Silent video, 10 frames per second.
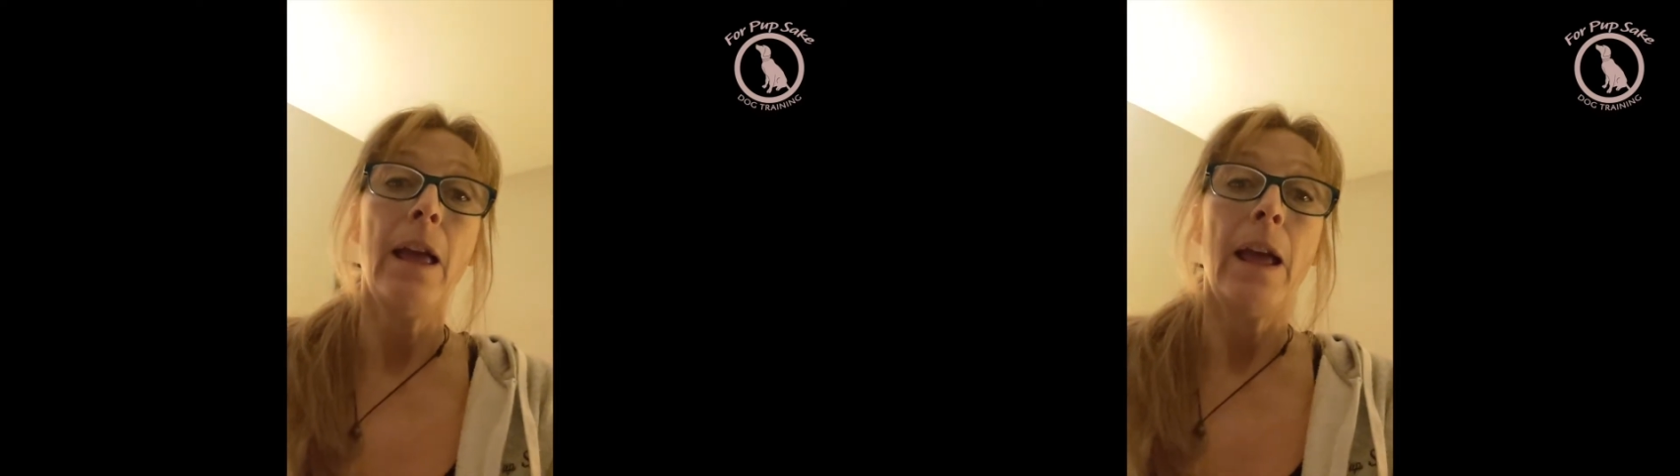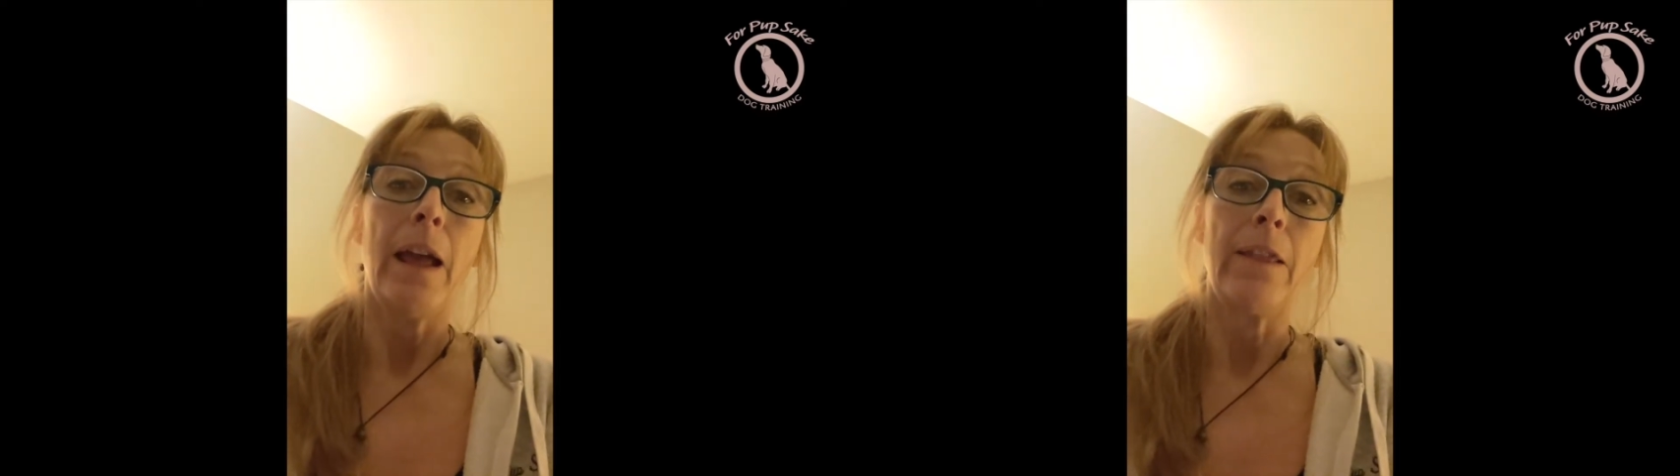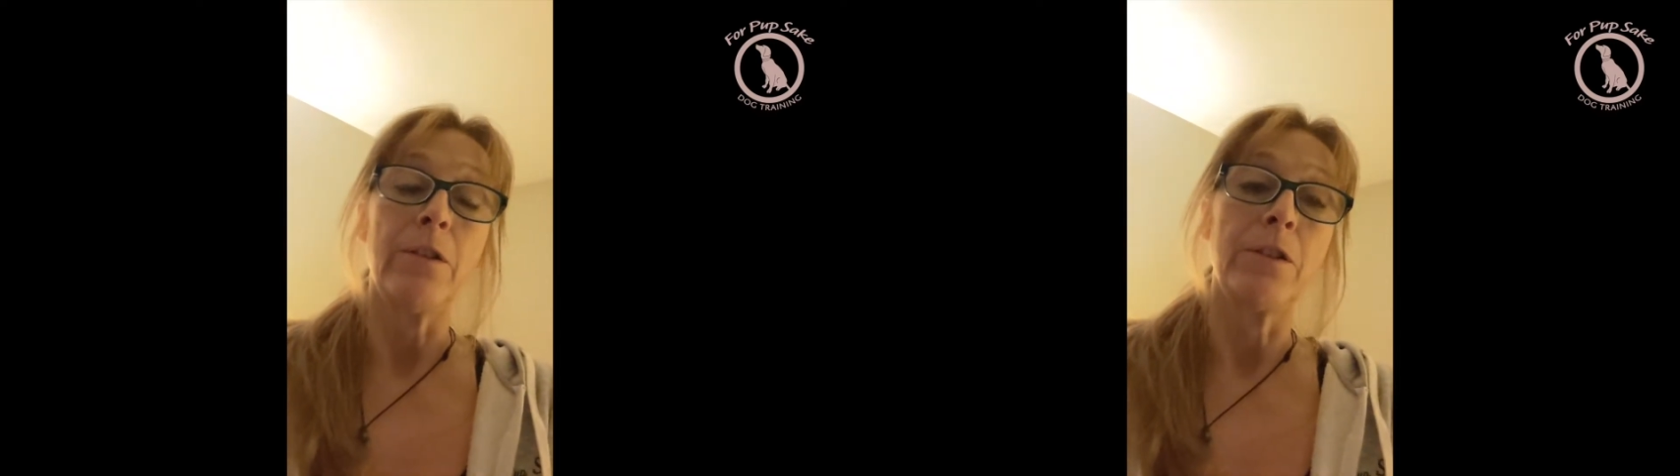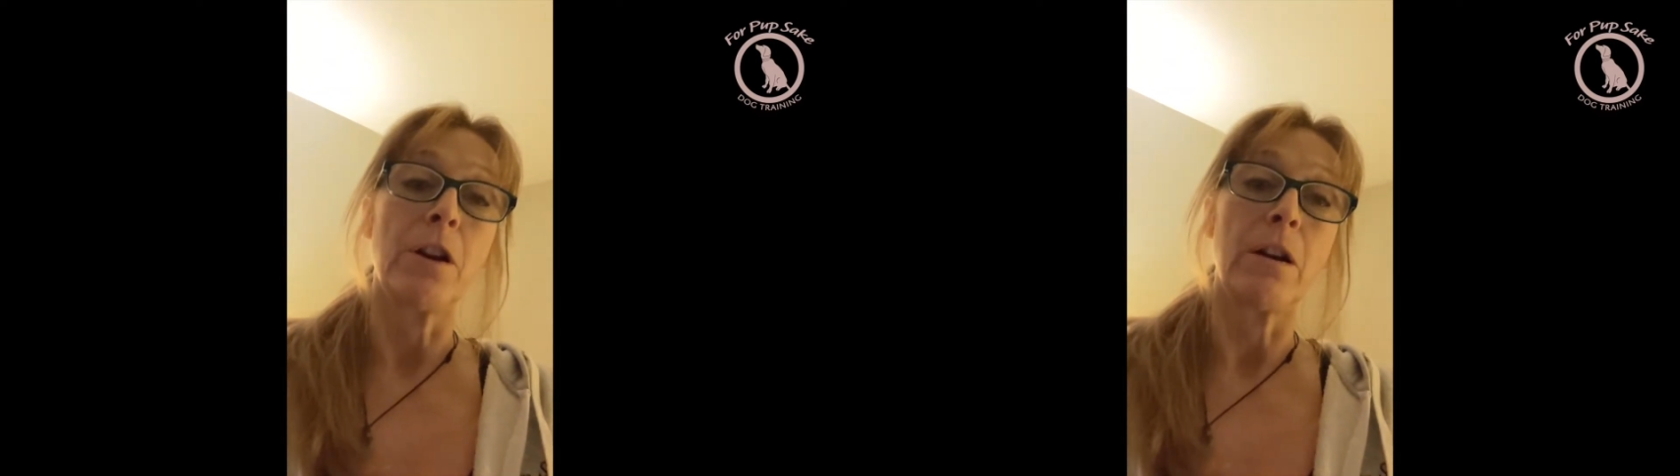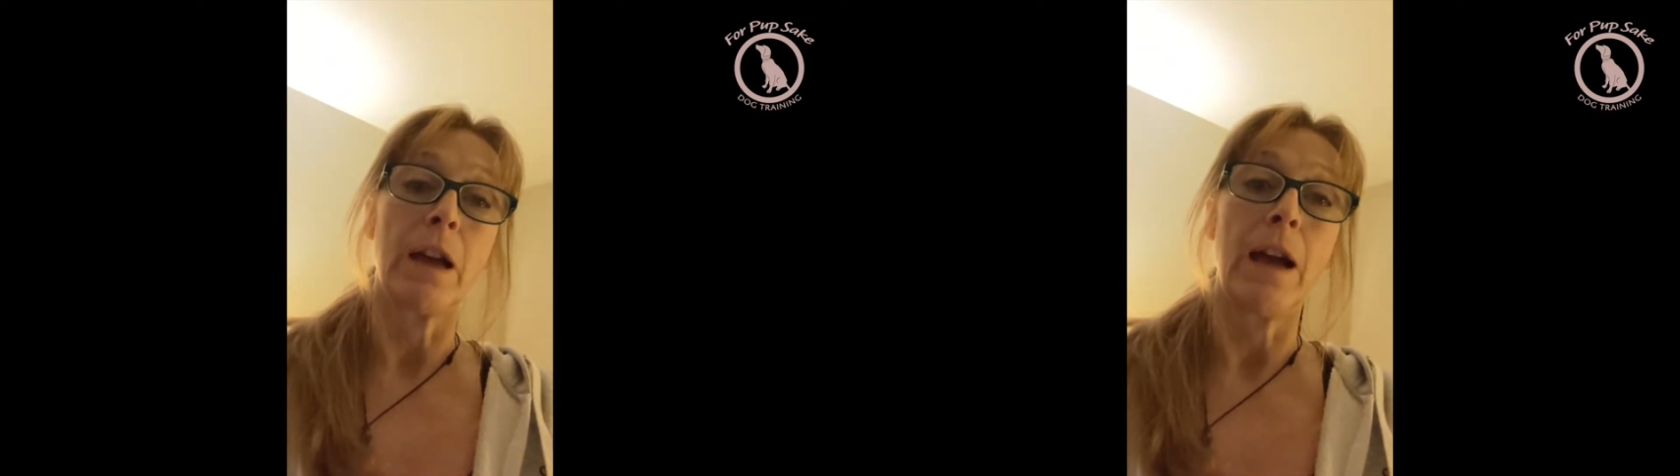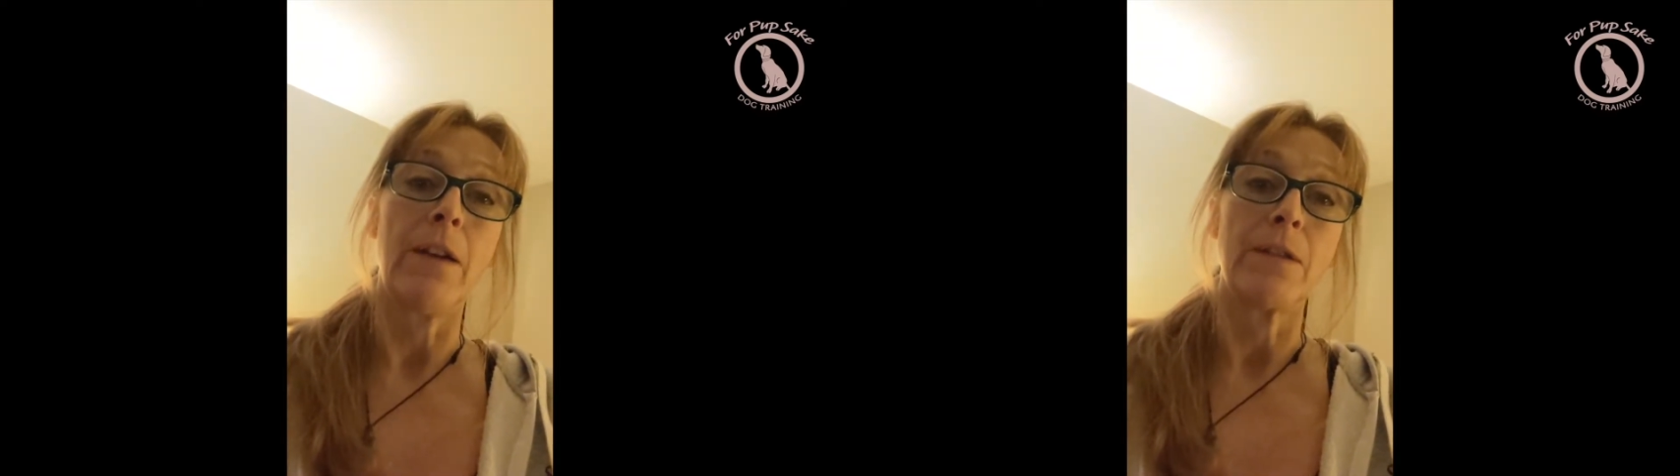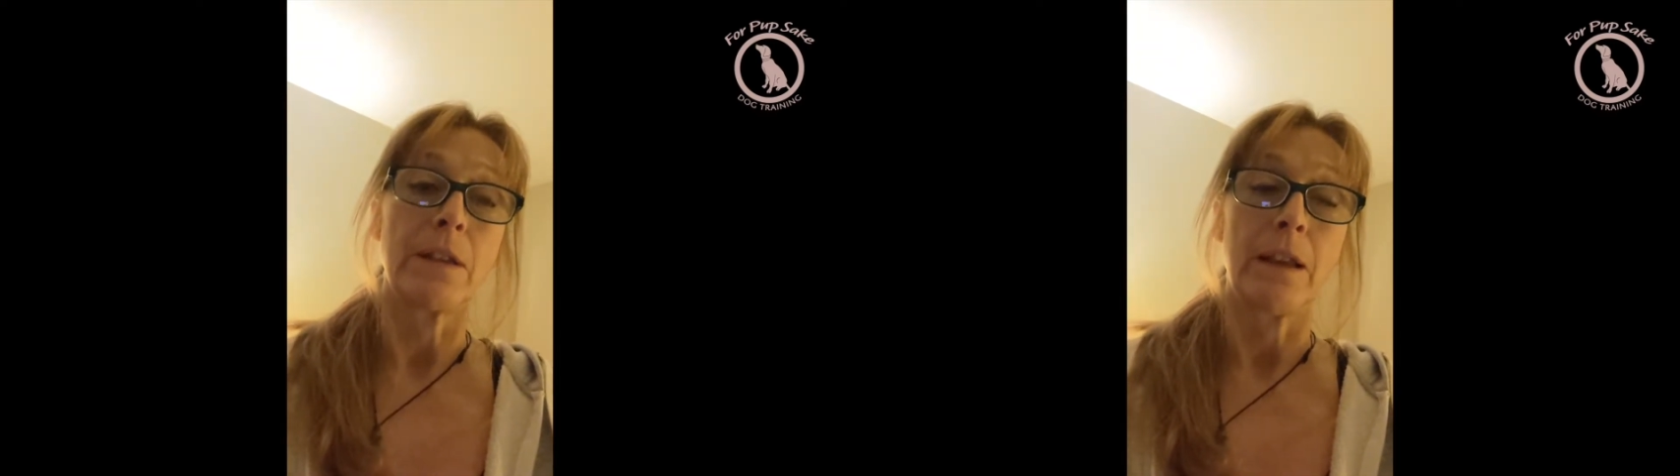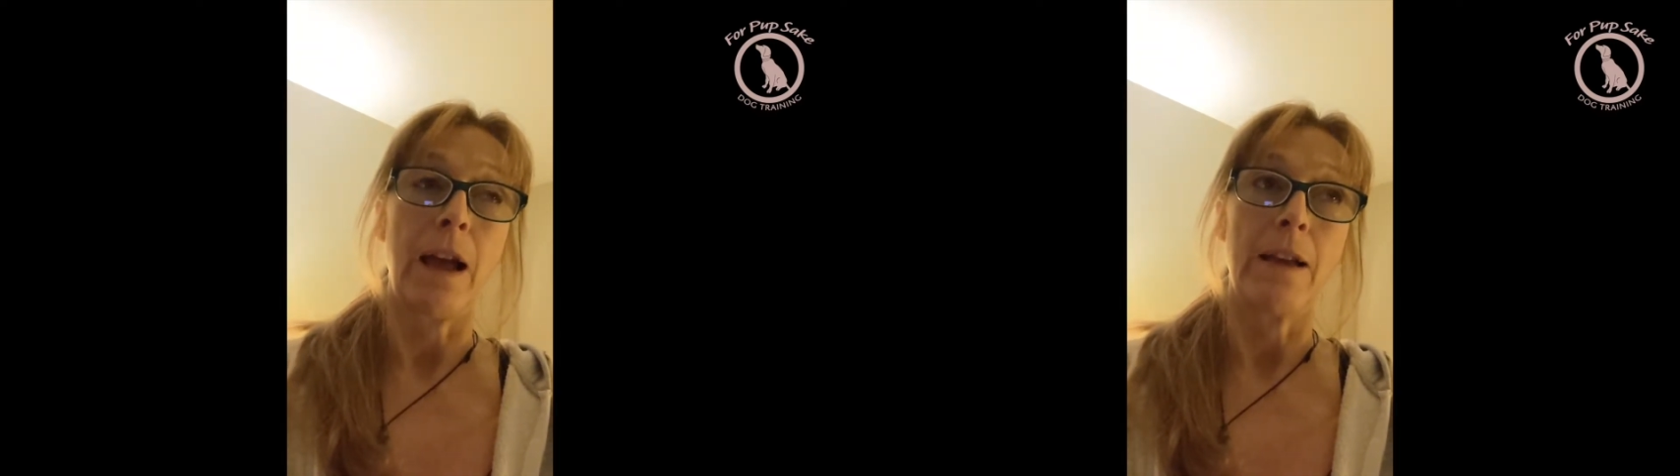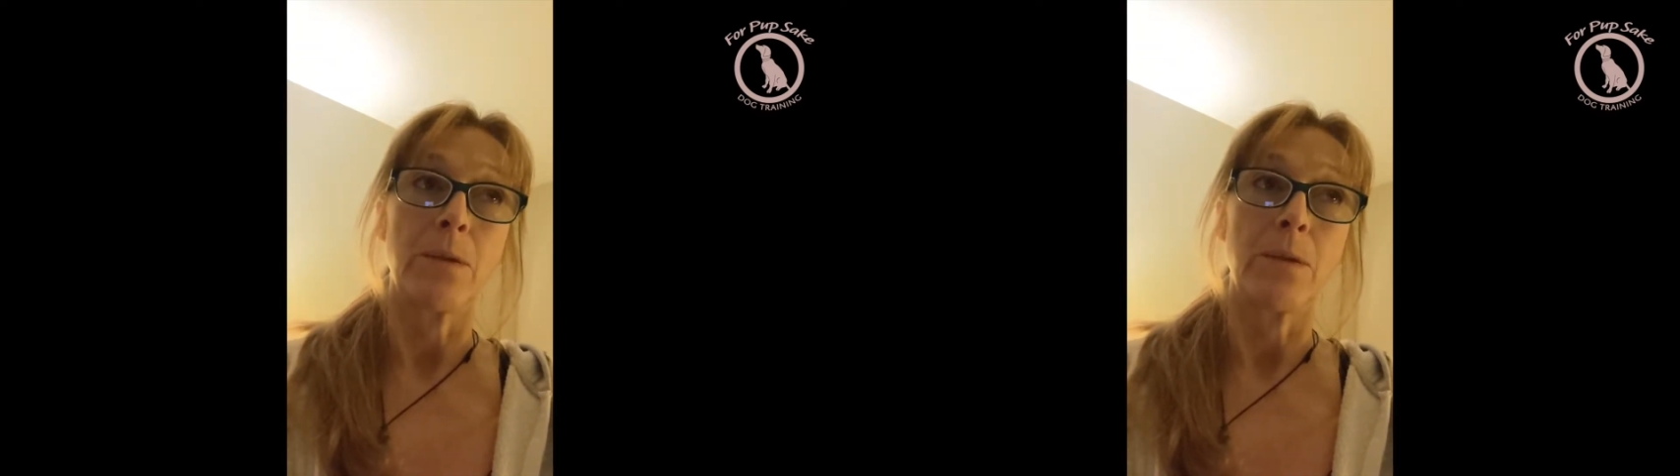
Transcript: And their dog has